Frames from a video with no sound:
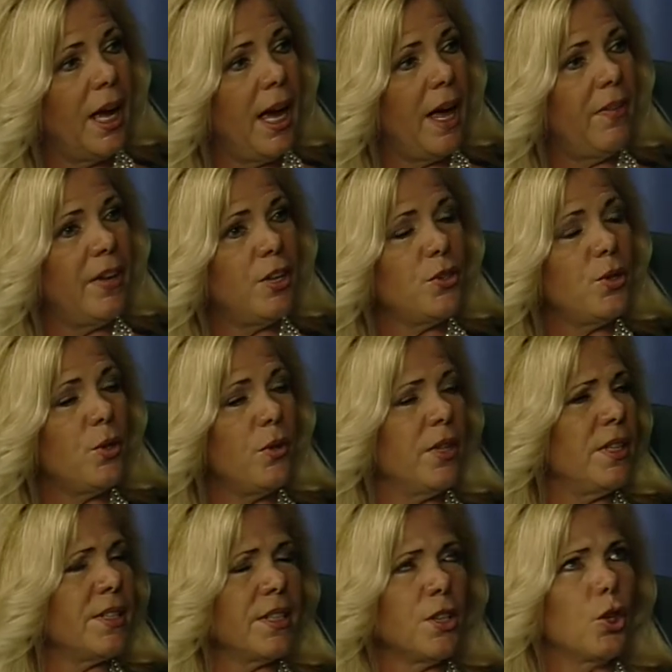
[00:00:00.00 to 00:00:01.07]
And they do
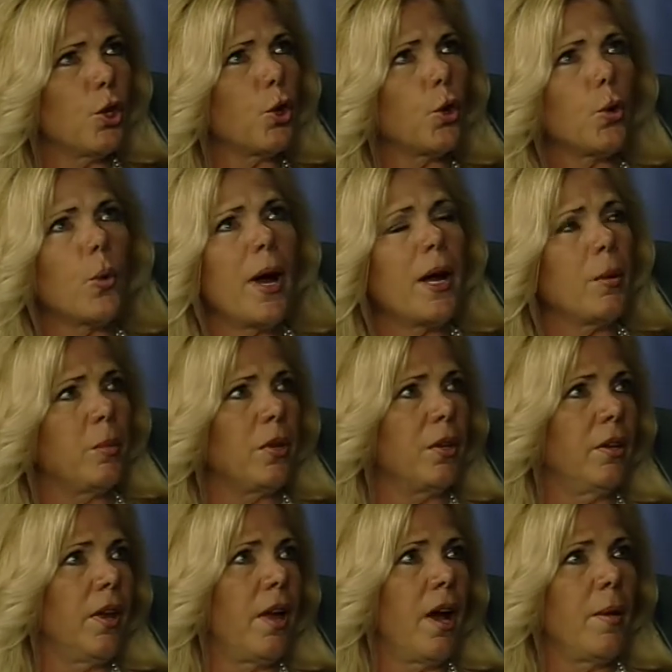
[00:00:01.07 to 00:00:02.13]
these
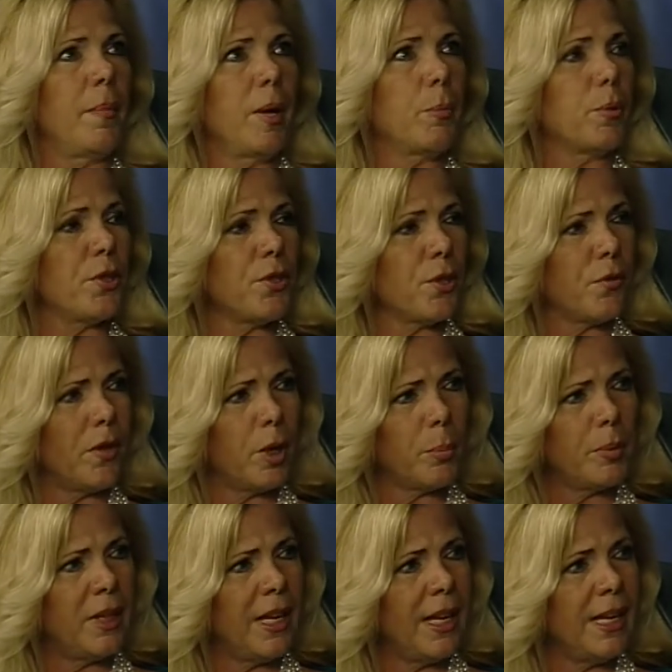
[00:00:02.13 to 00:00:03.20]
incredible, they preserve
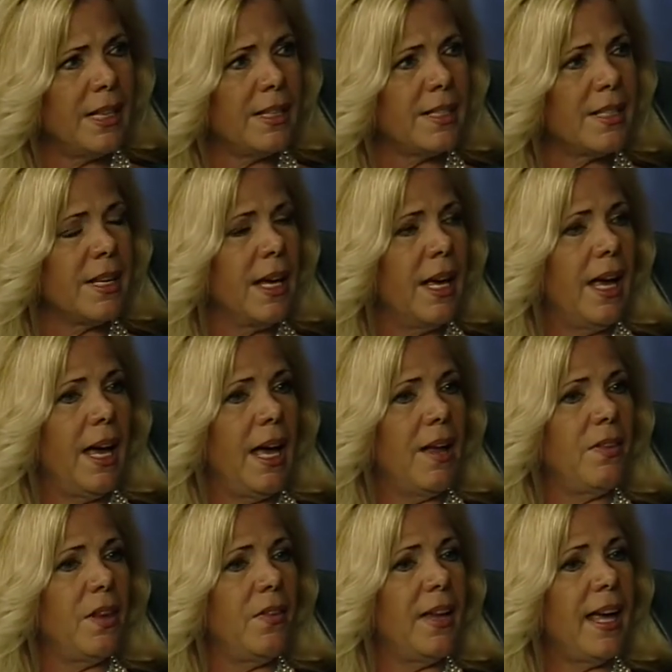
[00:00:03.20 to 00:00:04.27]
airplanes,
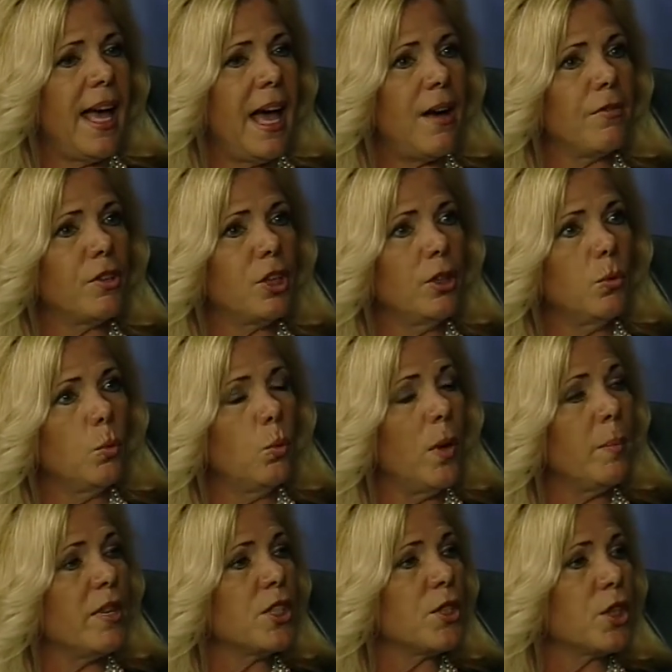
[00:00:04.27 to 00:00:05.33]
and then they have
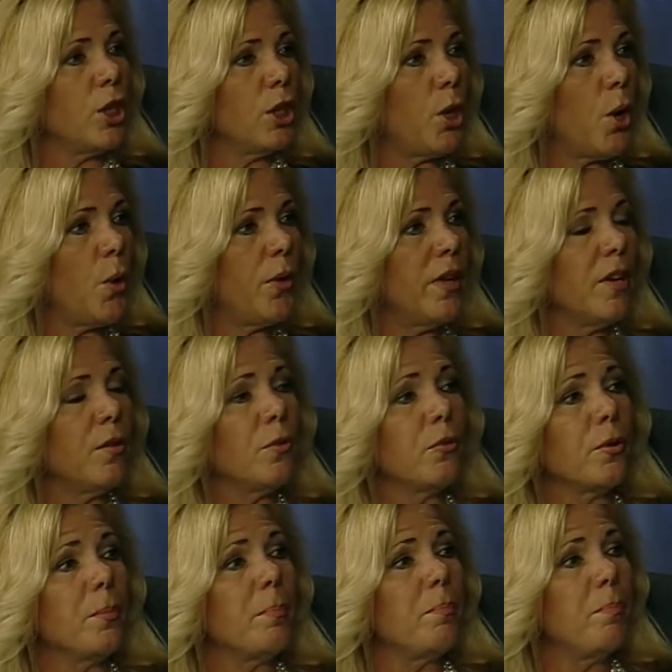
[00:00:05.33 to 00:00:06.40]
women's clothing
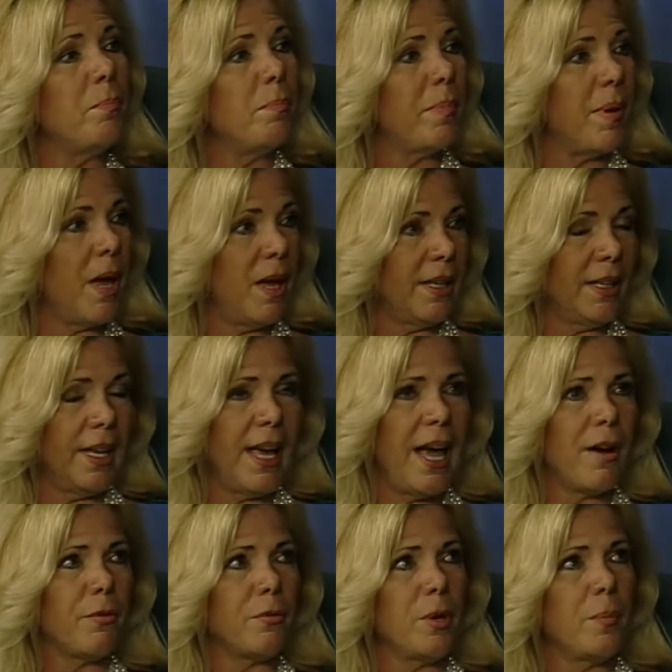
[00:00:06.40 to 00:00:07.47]
from,
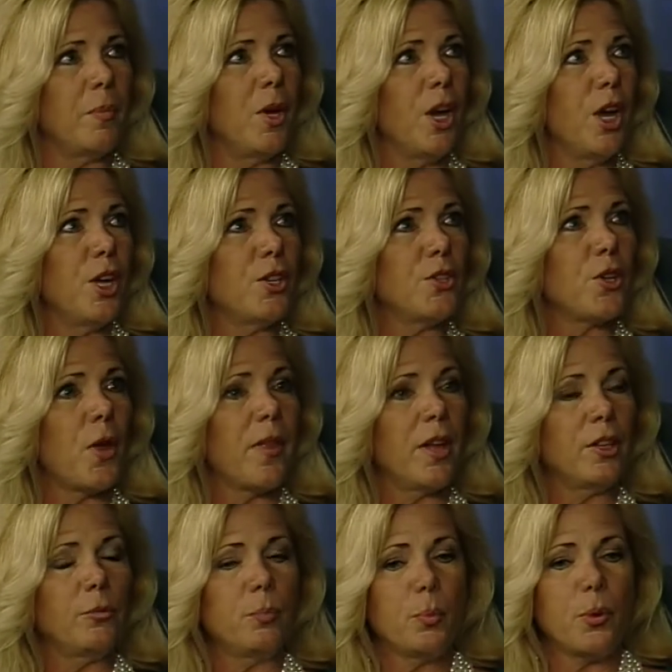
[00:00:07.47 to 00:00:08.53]
so
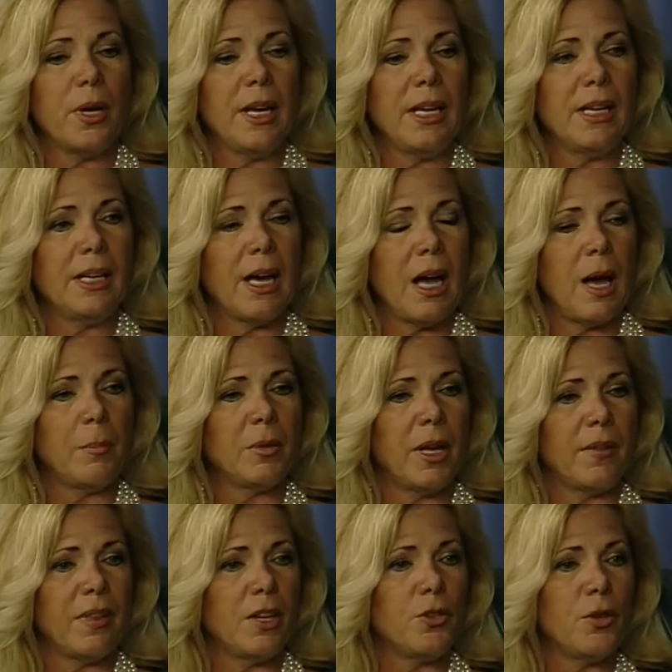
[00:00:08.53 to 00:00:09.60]
they'll bring,
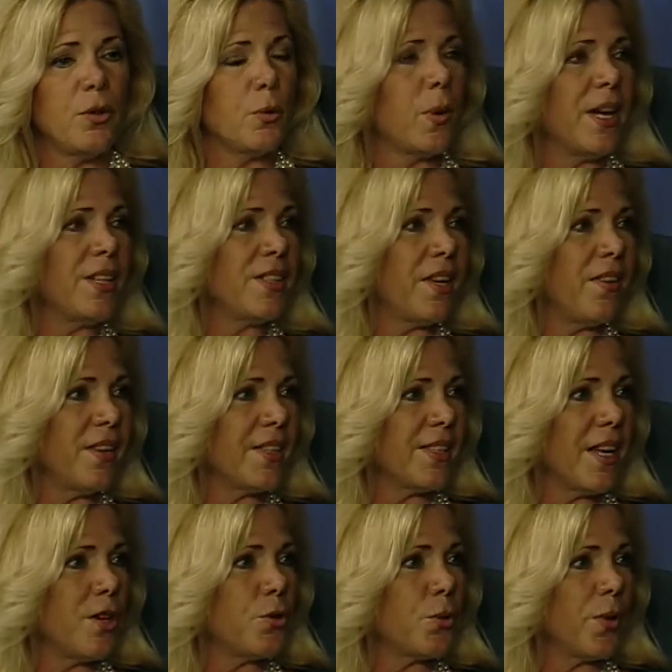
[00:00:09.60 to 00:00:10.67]
like they do the race of the
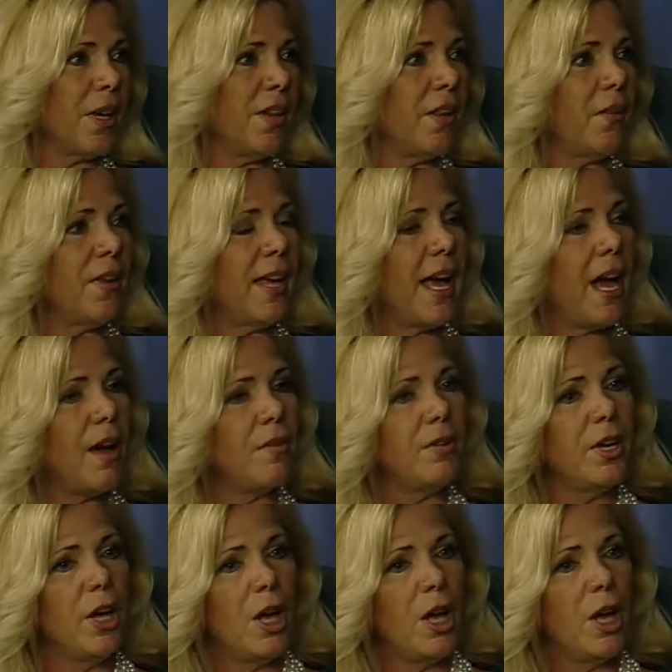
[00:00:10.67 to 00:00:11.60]
century, and then they have